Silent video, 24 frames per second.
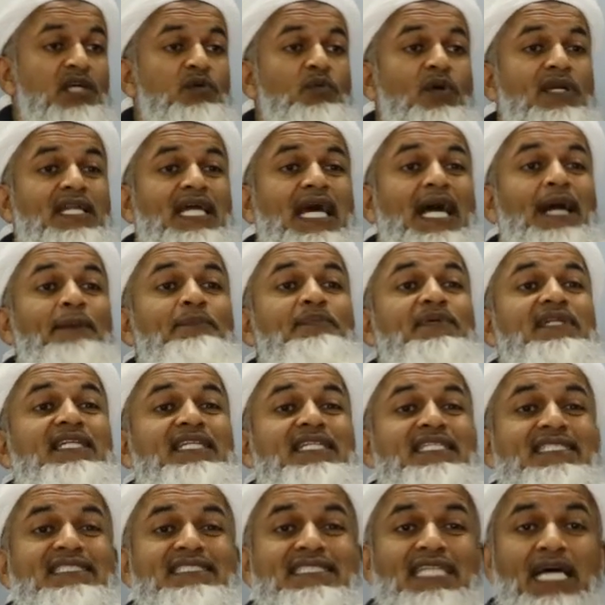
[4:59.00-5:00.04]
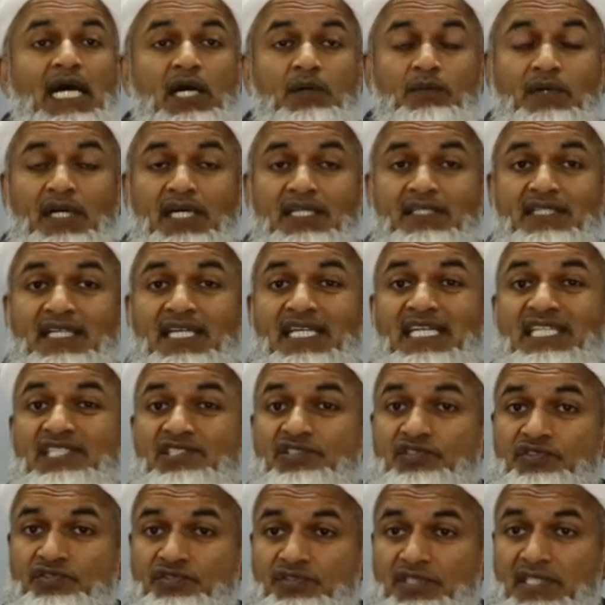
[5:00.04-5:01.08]
What happened in his da'wah, the
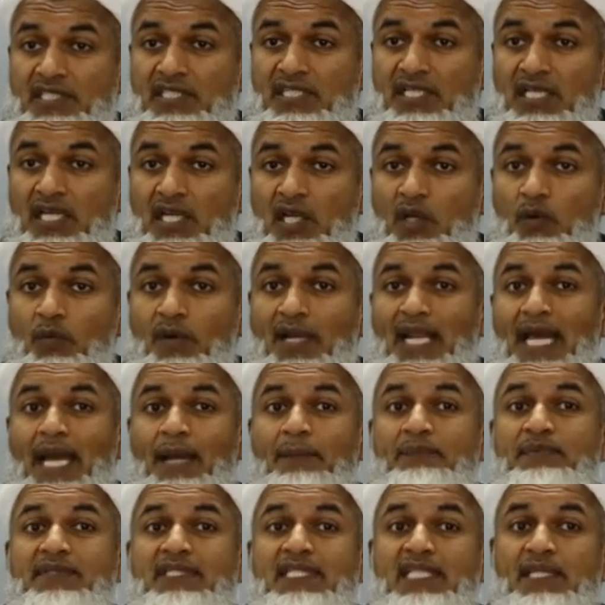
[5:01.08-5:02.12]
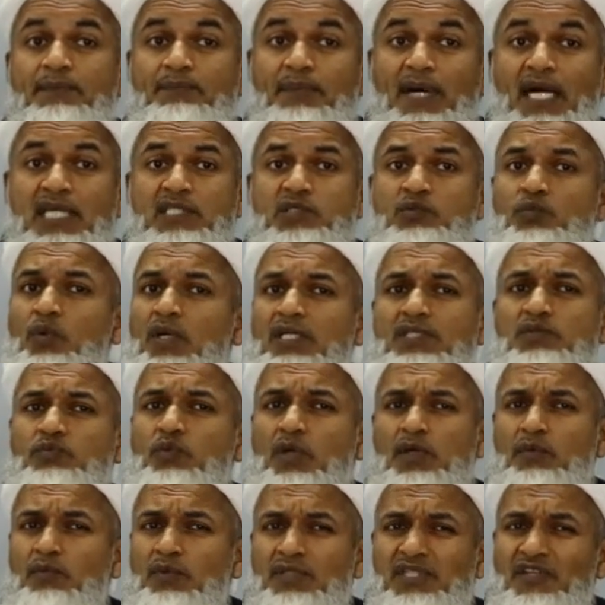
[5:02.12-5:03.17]
history, what happened in the past, what,
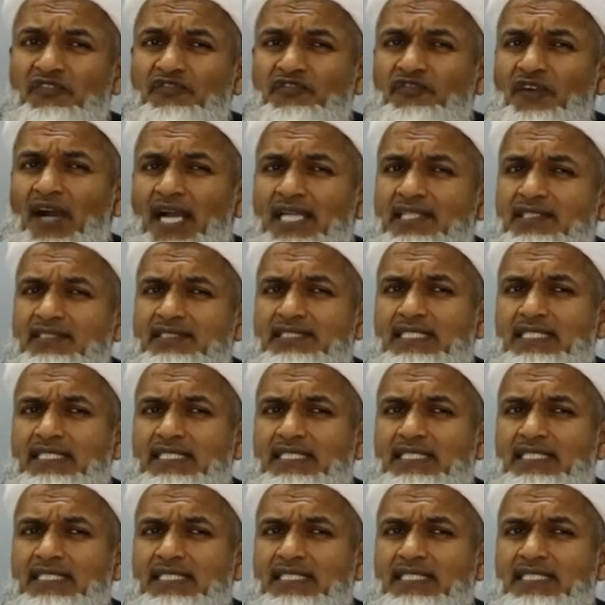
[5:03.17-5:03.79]
what were the finer